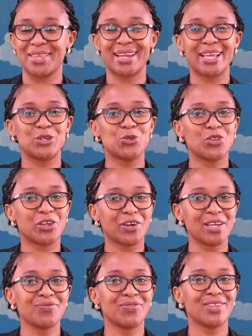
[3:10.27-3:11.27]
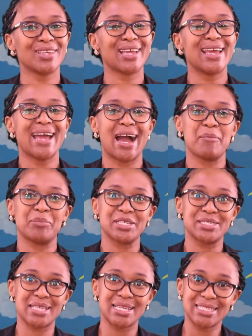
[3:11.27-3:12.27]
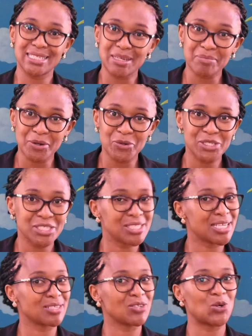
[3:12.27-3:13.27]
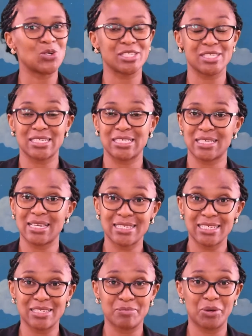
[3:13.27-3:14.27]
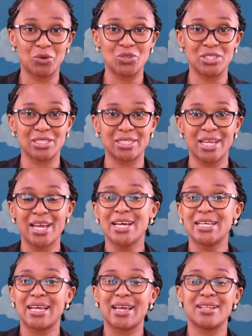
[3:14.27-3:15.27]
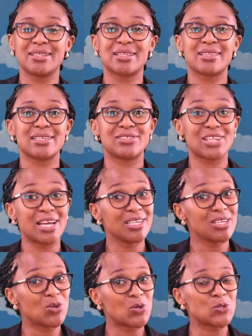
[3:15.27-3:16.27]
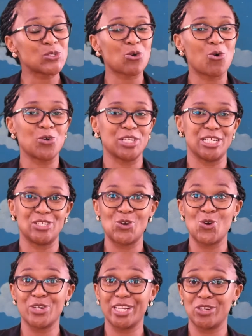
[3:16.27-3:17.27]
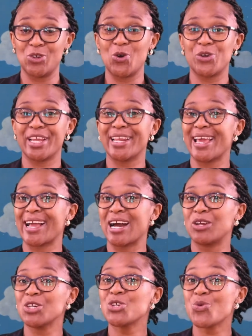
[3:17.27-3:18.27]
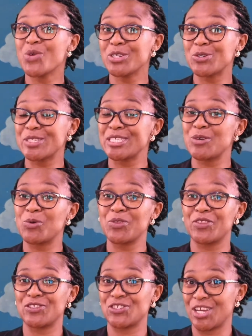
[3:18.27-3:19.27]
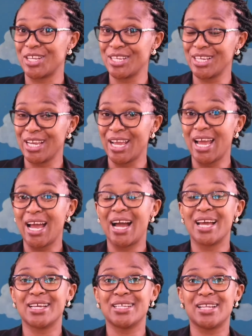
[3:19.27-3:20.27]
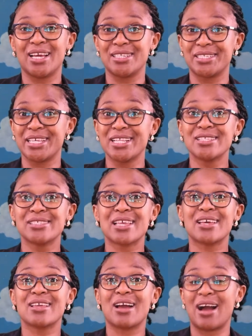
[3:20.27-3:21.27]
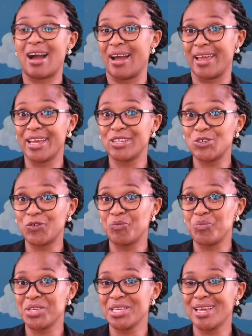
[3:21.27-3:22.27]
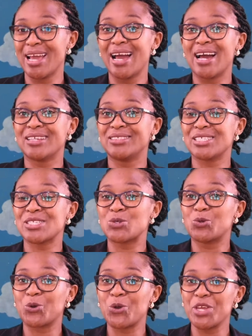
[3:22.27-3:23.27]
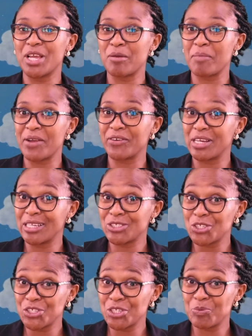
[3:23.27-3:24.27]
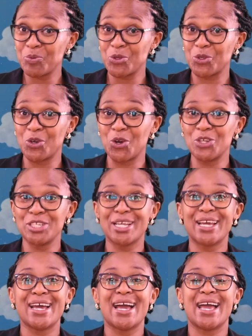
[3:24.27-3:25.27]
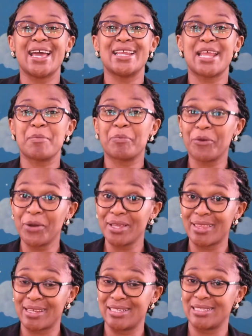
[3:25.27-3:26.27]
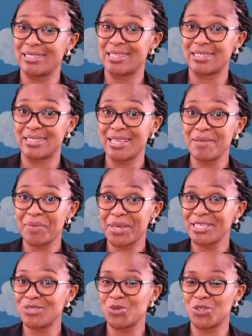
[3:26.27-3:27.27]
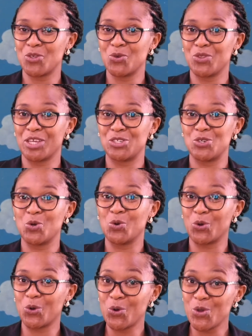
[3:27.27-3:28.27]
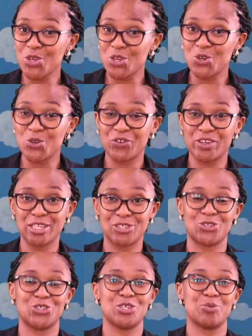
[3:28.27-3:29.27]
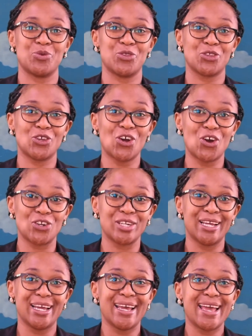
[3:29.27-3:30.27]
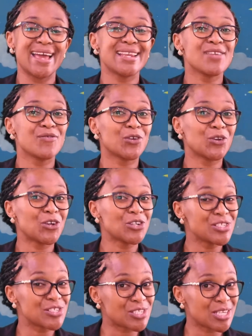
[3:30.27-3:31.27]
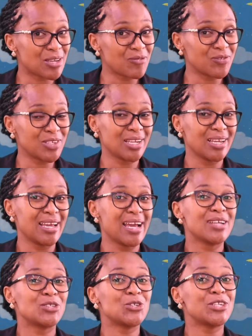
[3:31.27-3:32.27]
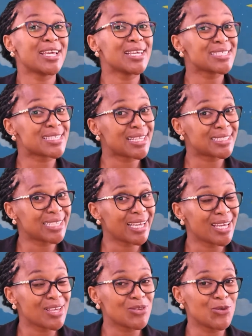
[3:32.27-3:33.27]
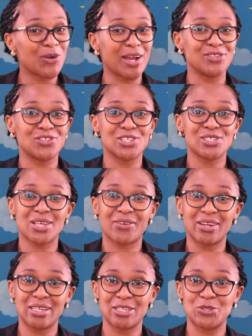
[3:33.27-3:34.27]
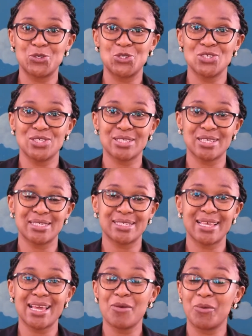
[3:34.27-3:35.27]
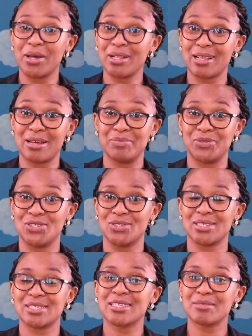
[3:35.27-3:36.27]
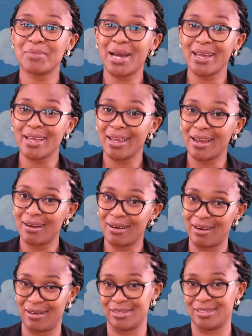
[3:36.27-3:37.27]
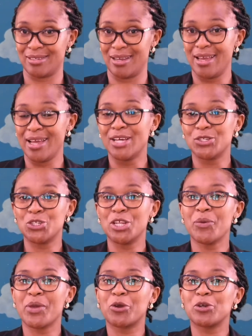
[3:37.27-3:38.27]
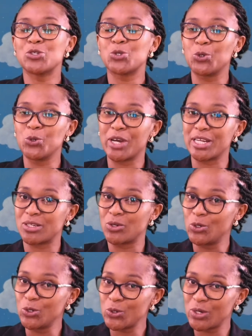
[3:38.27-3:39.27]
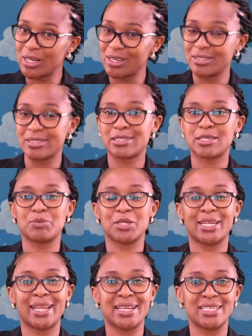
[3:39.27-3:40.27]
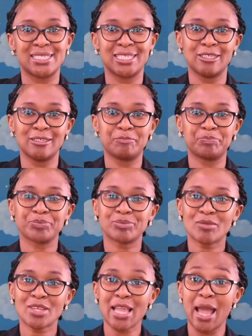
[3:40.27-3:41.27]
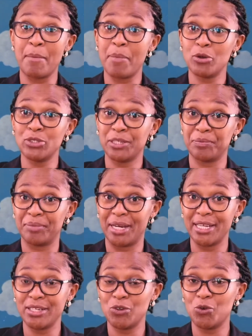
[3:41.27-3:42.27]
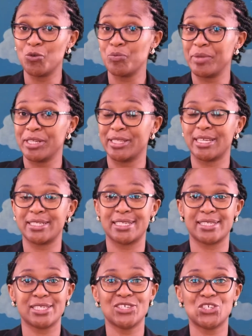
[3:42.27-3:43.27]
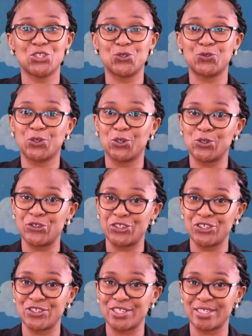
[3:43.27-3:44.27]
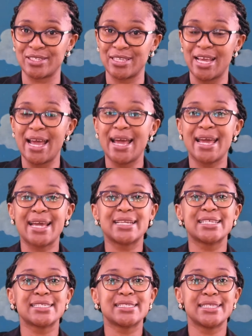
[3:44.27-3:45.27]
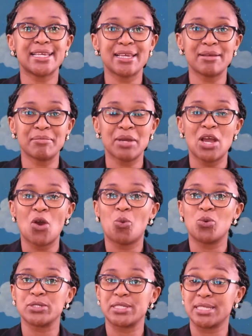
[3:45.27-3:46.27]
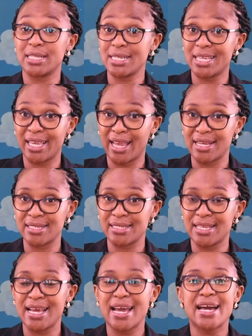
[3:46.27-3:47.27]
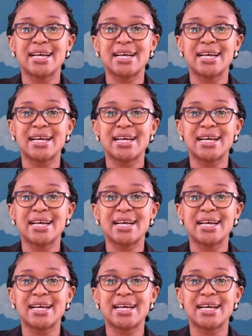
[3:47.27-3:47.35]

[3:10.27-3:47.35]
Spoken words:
Then I do the right thing, I'm excited about it, and God is excited about it. And the journey goes on and on and on. And I cannot wait to see what the journey entails ahead of me, just growing in my relationship with God. And I pray that it's the same case with you, that you're growing in your relationship with God. And if you're not saved, today is the day you can just surrender to Jesus and say, welcome Jesus in my heart. Today we are going to look at Luke chapter 19, about a man who made that decision to follow Jesus. And his name was Zacchaeus.